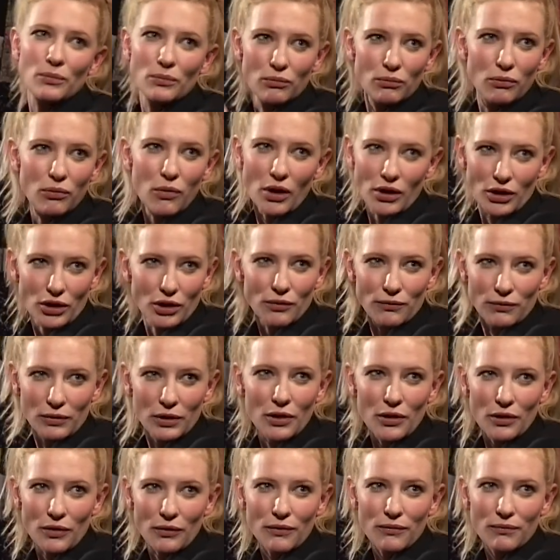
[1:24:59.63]
what you've
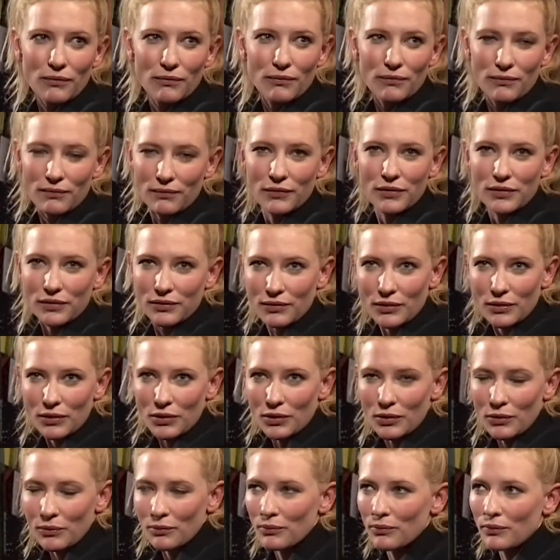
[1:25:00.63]
learned
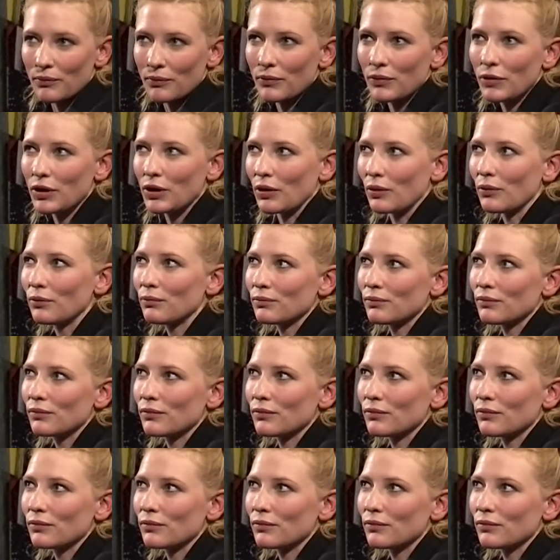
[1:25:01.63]
through your, you know,